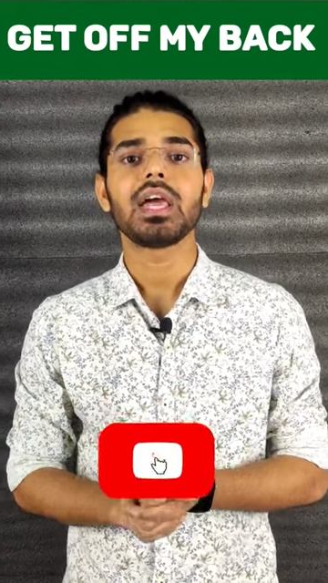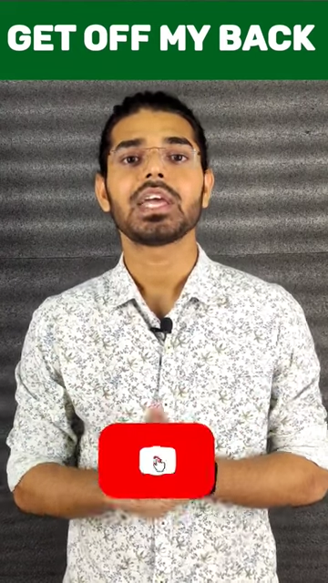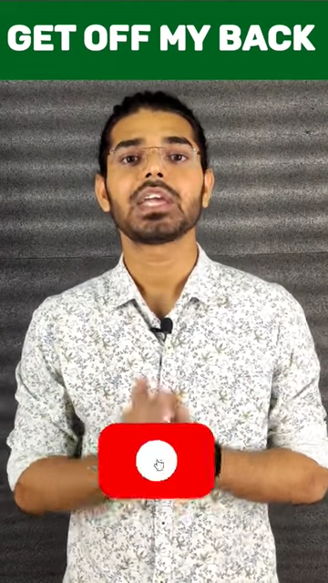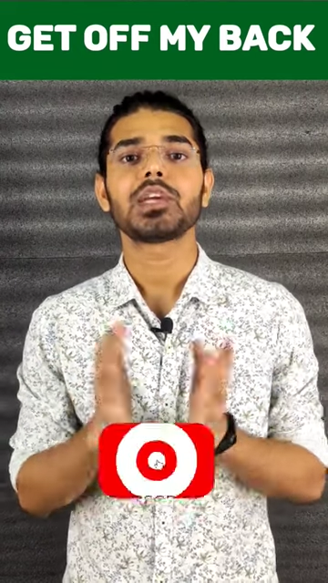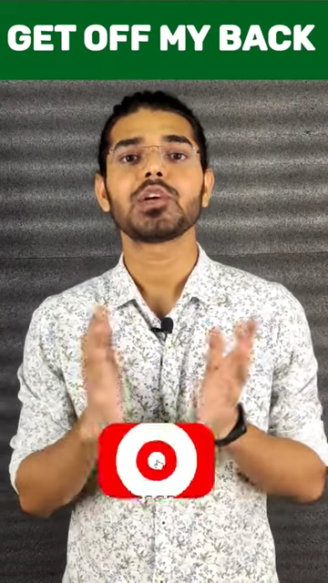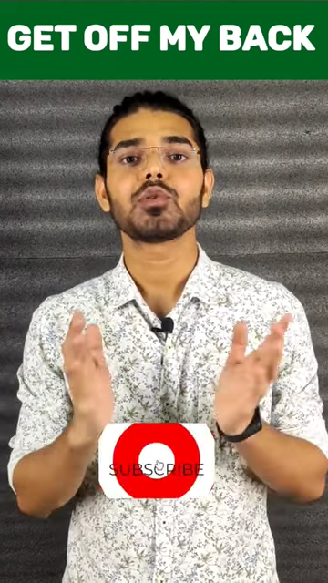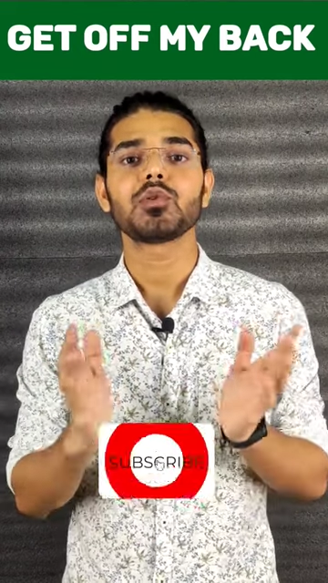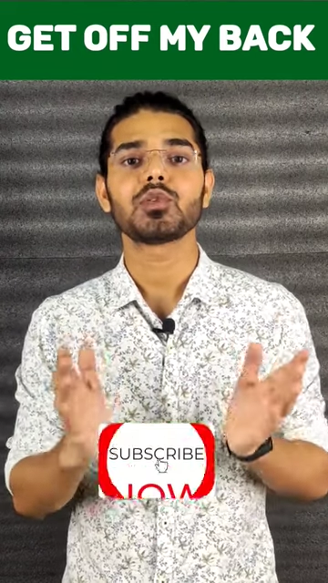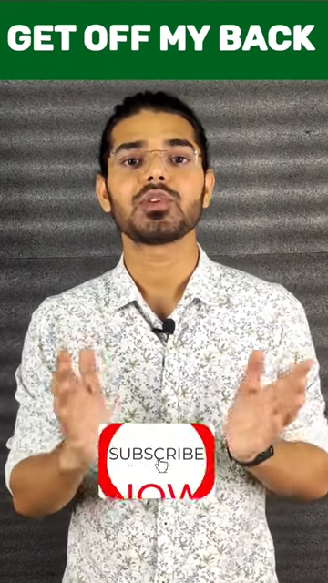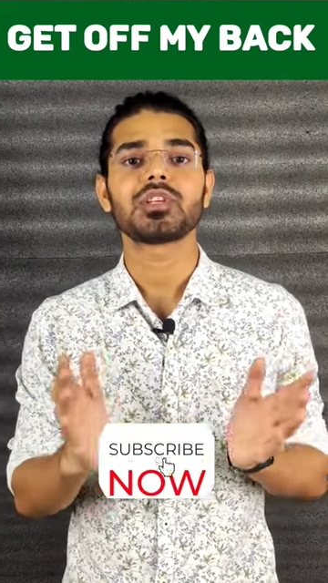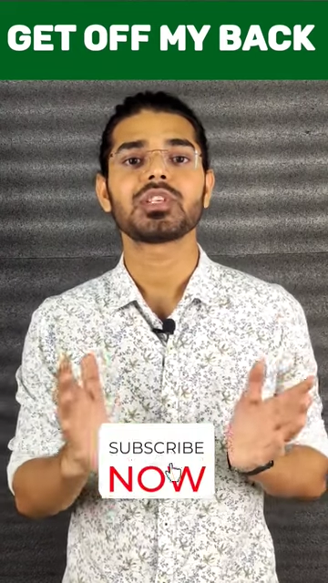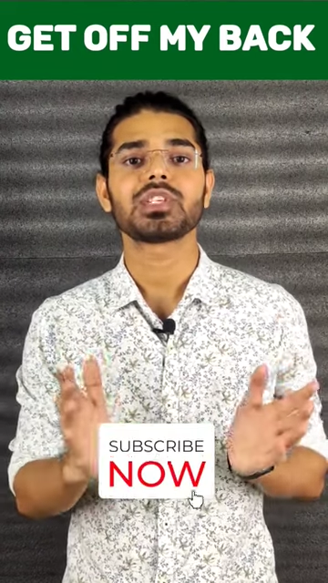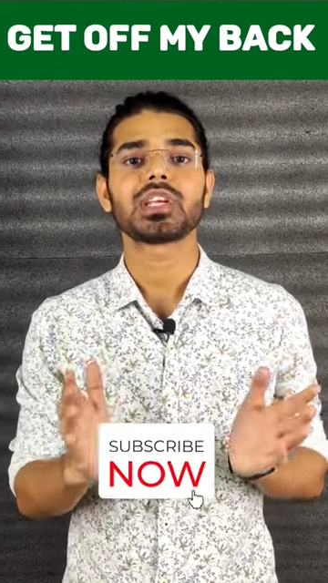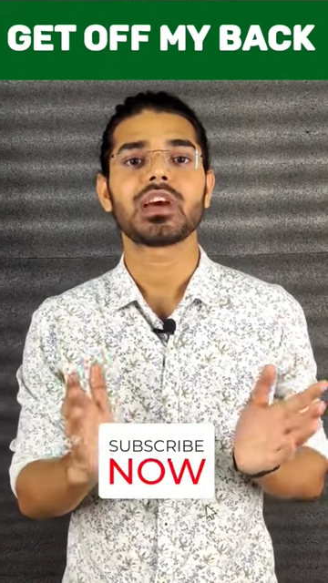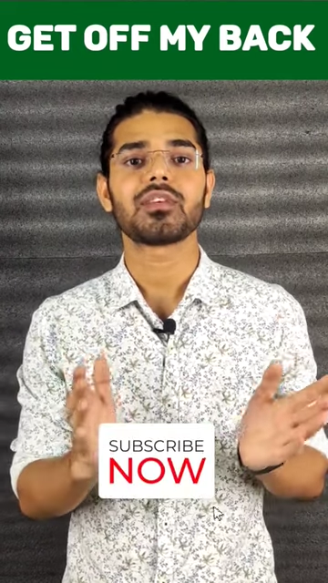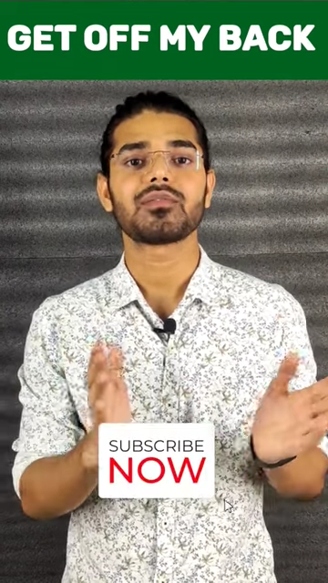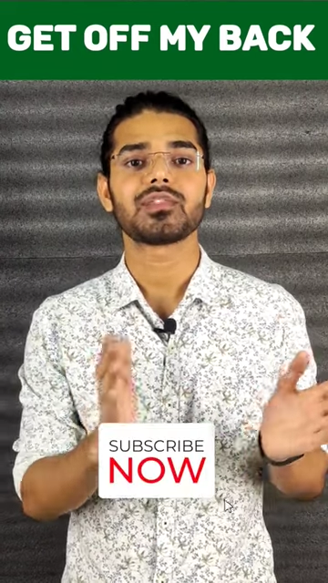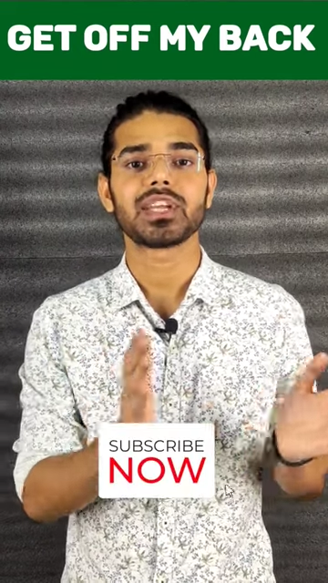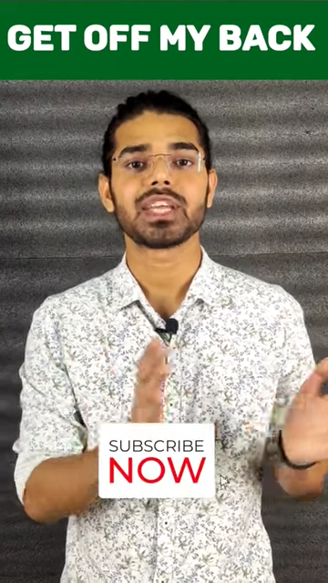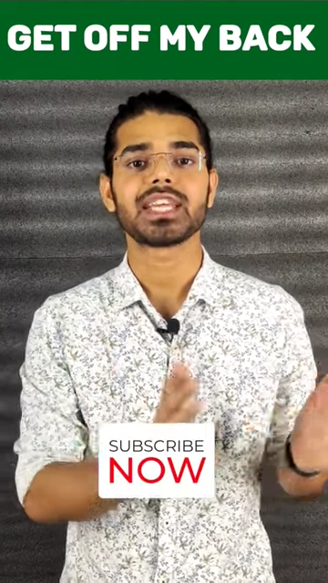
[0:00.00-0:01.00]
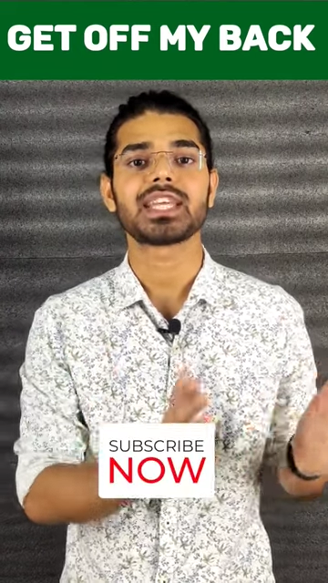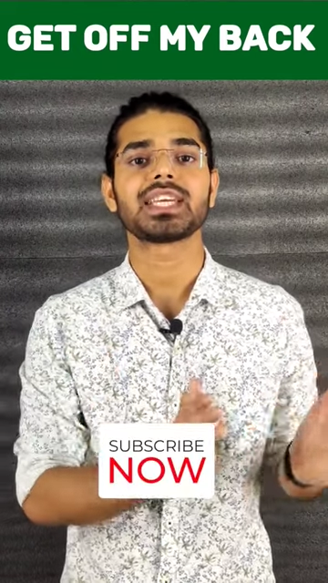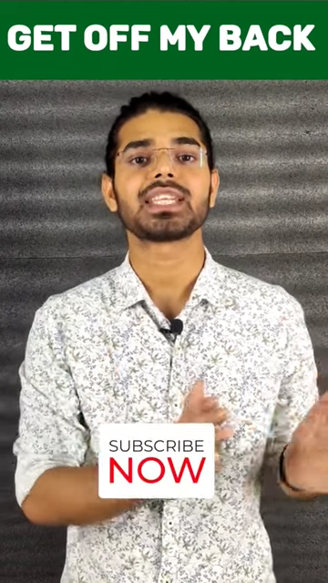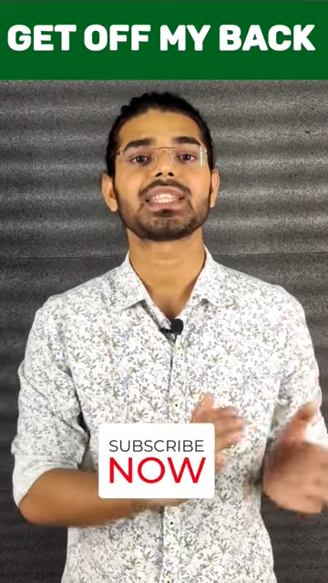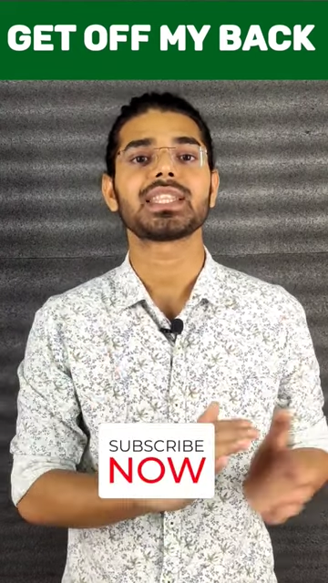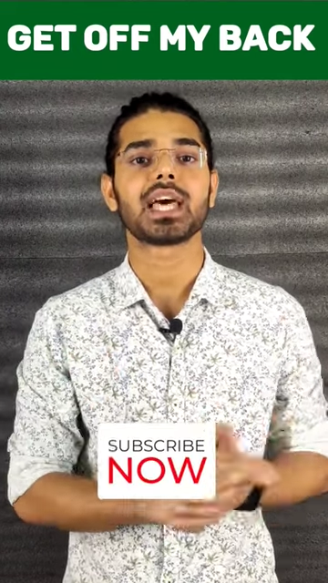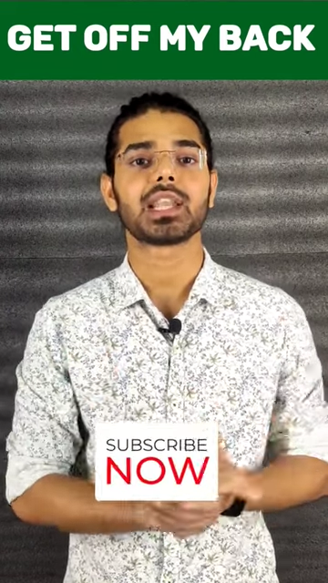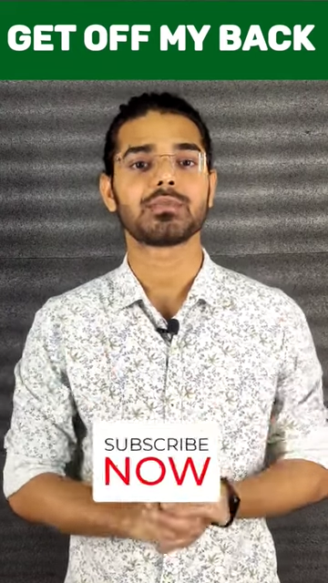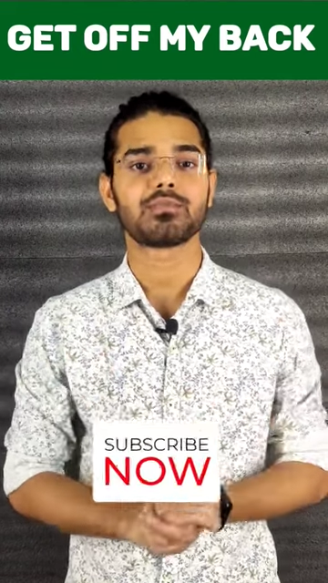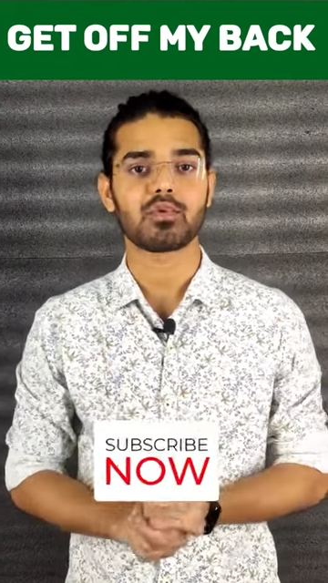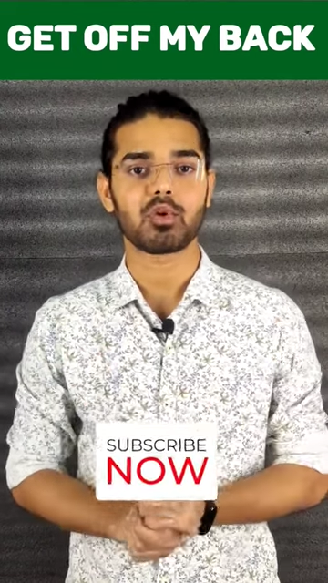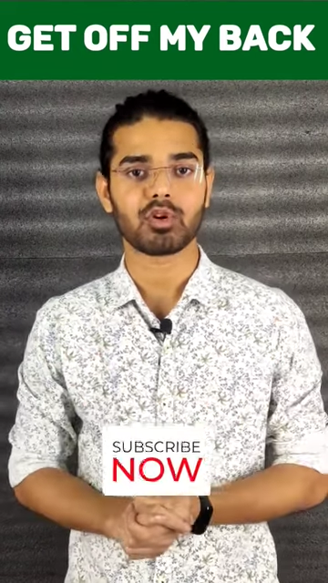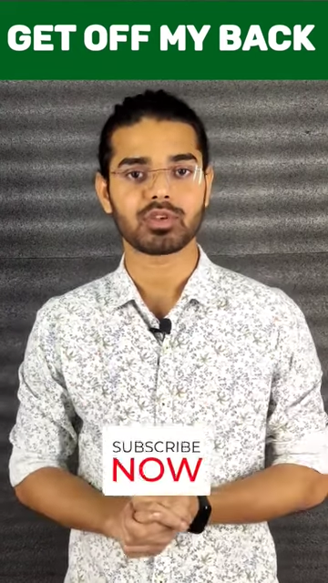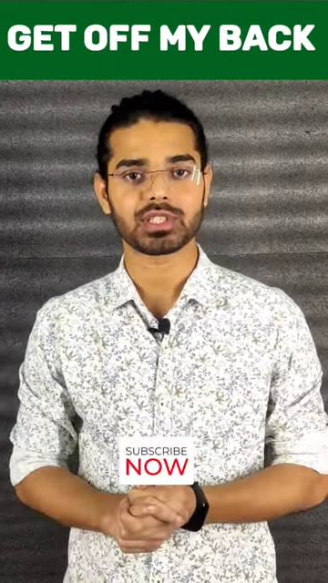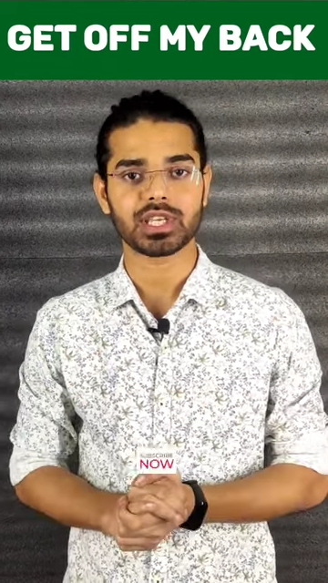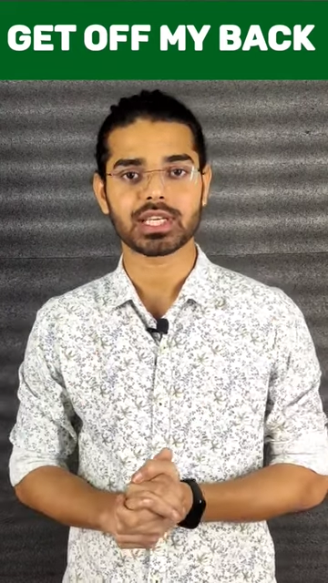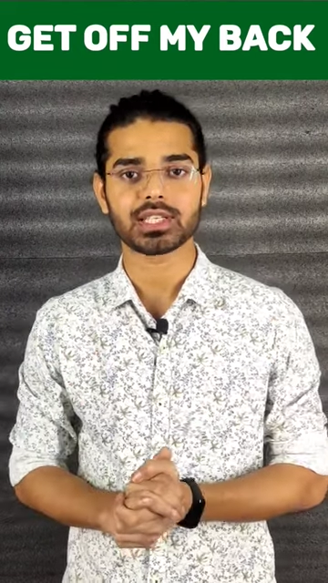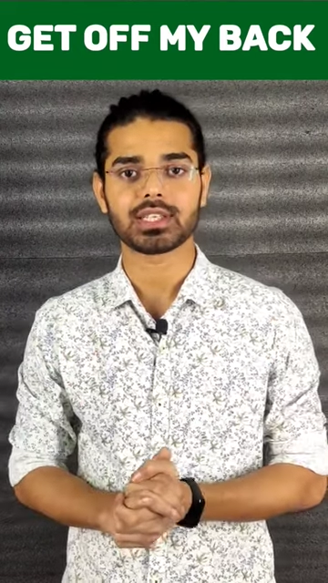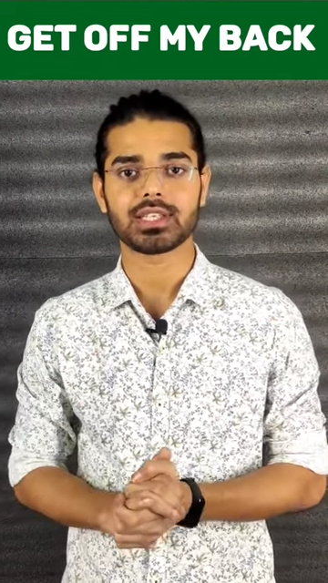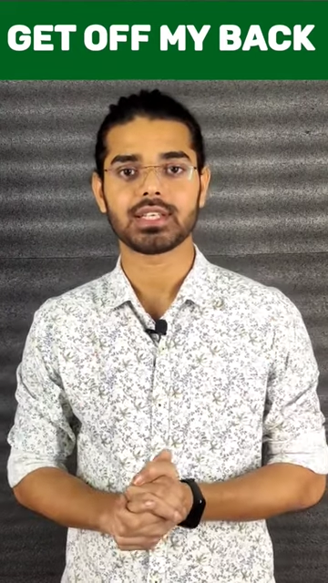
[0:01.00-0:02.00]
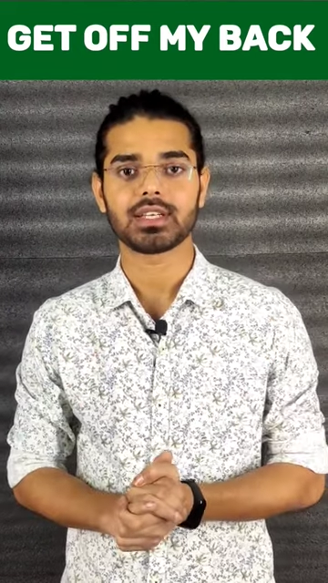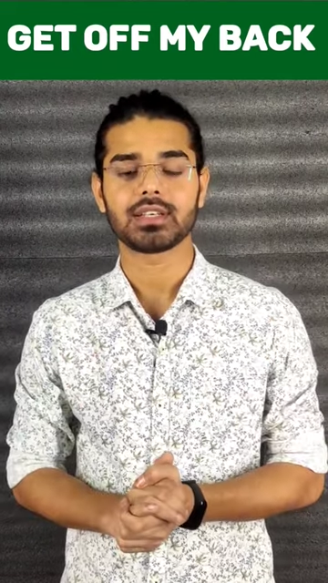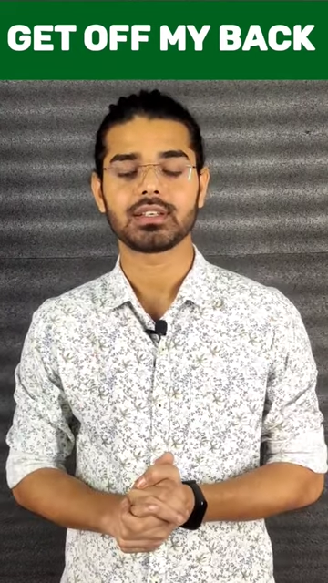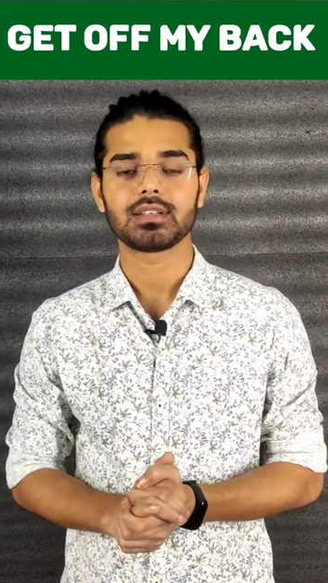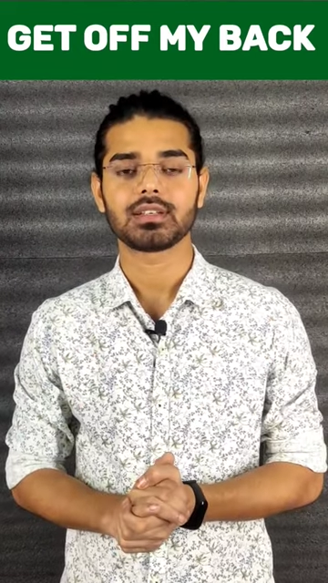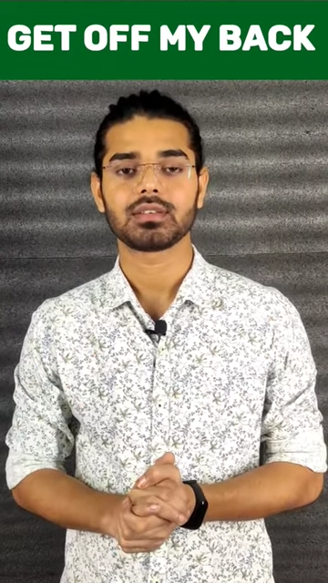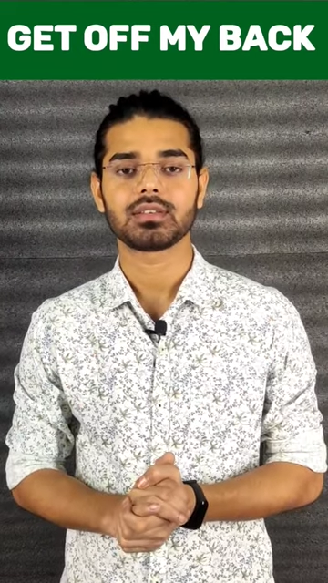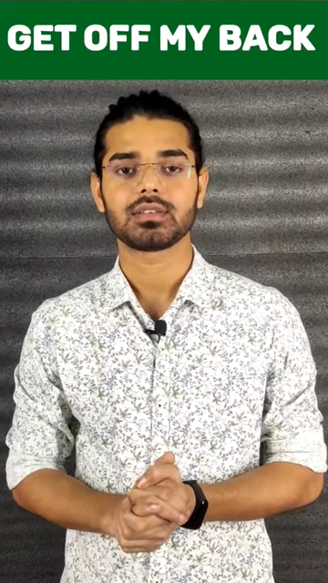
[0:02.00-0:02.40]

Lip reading: he wouldn't have taken that project.